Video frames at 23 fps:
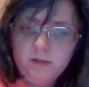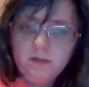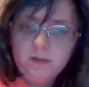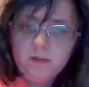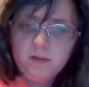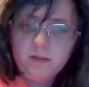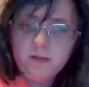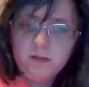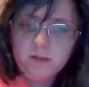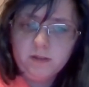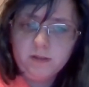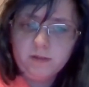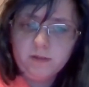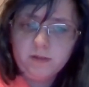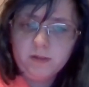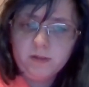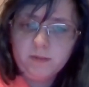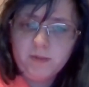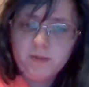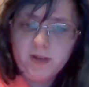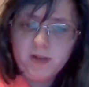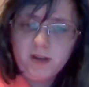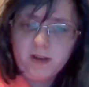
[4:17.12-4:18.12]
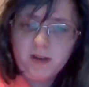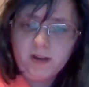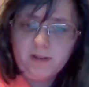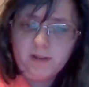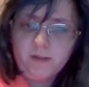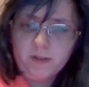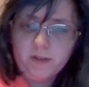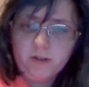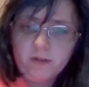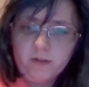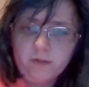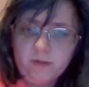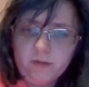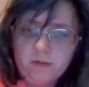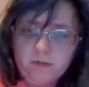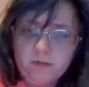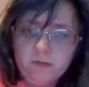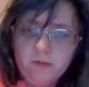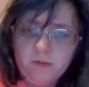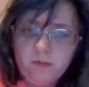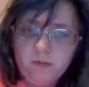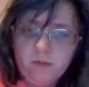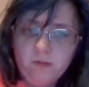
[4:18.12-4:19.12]
So someday I have to go
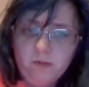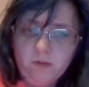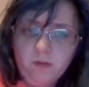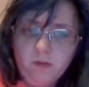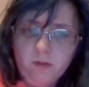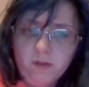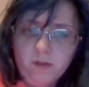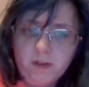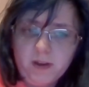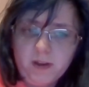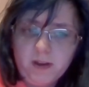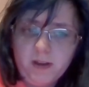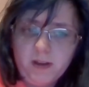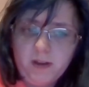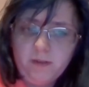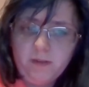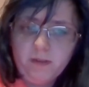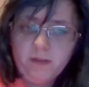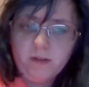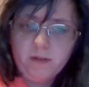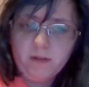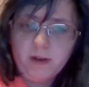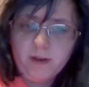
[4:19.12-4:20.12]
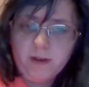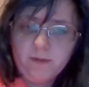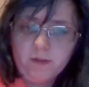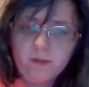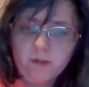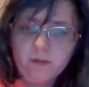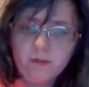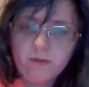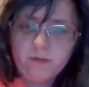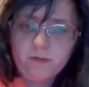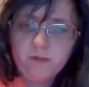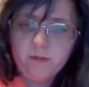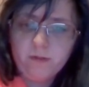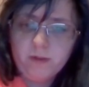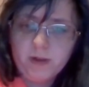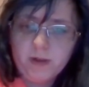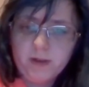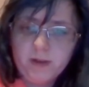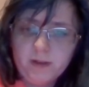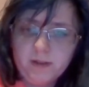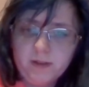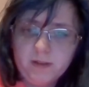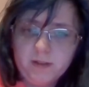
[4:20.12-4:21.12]
through all that, even though I have gone through it
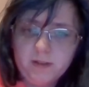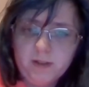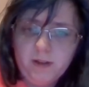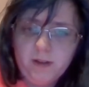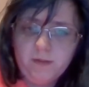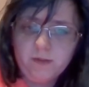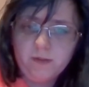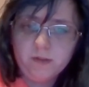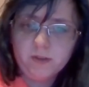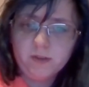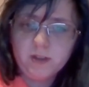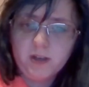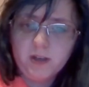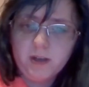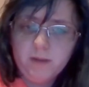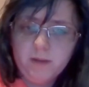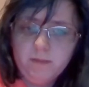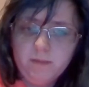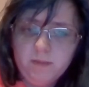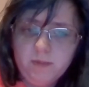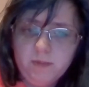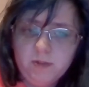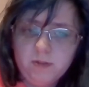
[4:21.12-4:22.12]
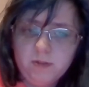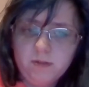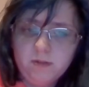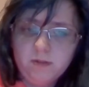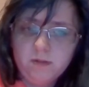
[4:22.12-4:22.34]
several times.